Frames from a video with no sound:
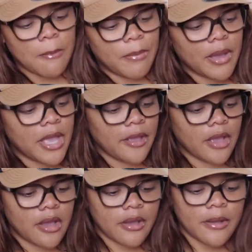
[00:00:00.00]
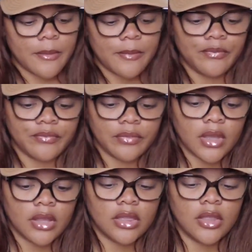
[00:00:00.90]
but
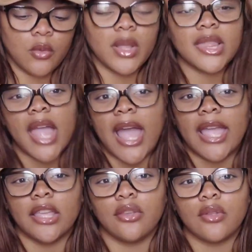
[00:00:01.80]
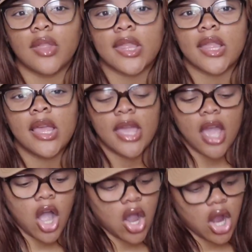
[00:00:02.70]
the ones that I use
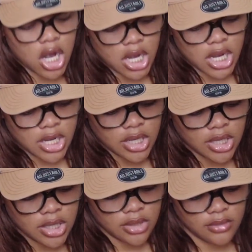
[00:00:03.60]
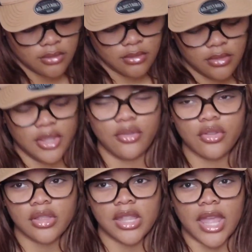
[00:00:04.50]
are
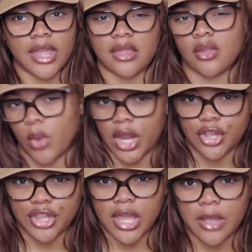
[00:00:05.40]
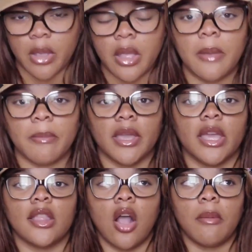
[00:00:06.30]
usually like square shape,
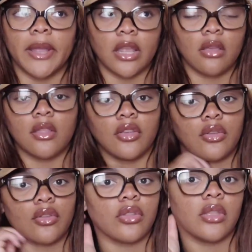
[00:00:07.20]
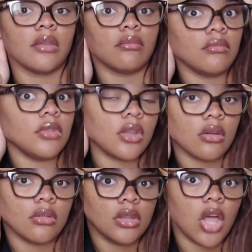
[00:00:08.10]
because all my nails are usually,
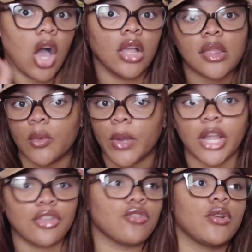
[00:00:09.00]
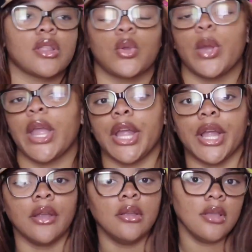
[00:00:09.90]
long square, short
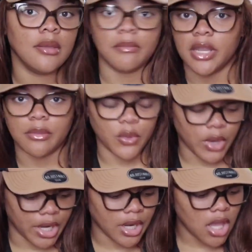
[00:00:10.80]
square, medium square,